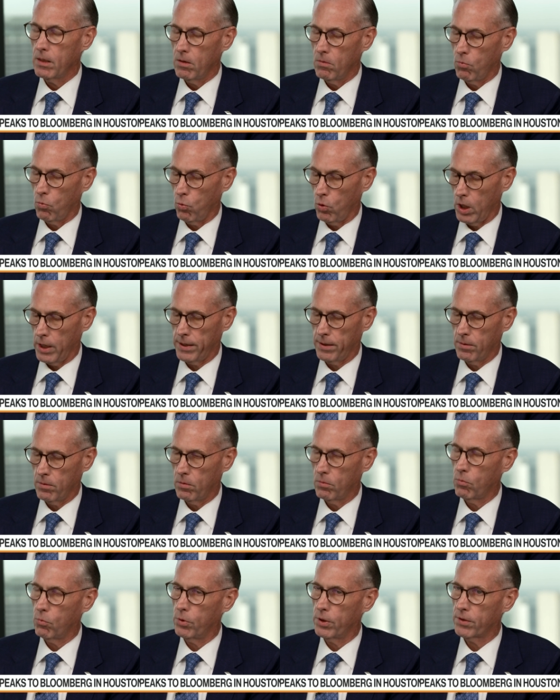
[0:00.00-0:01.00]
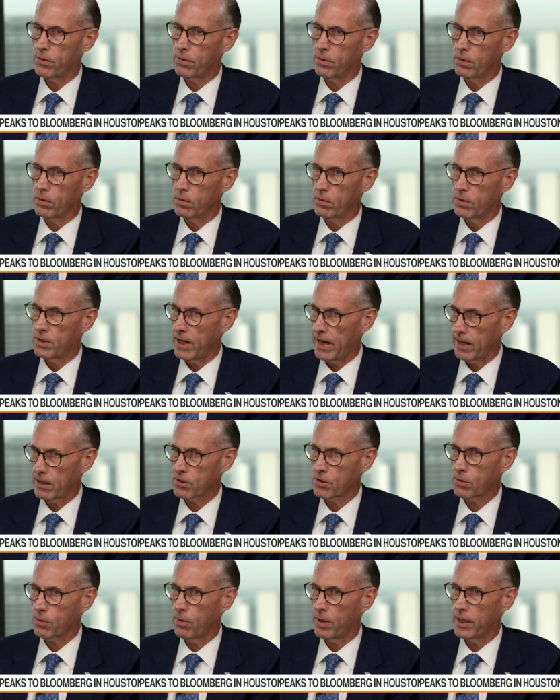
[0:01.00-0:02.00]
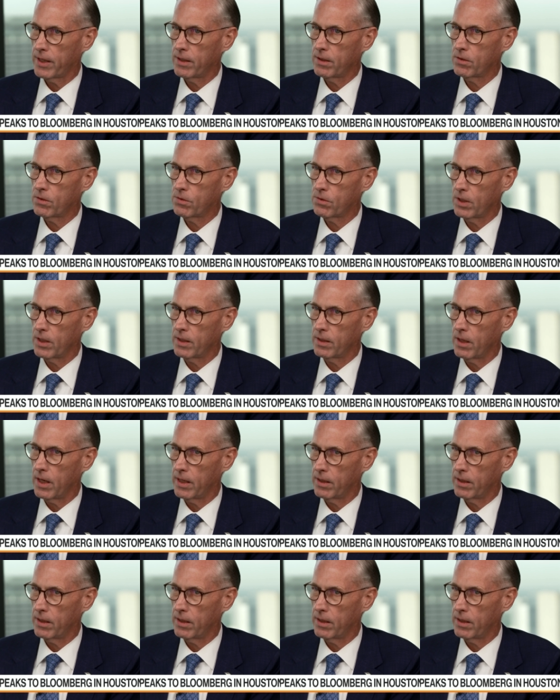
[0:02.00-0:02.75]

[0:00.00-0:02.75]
one with the tax credits and,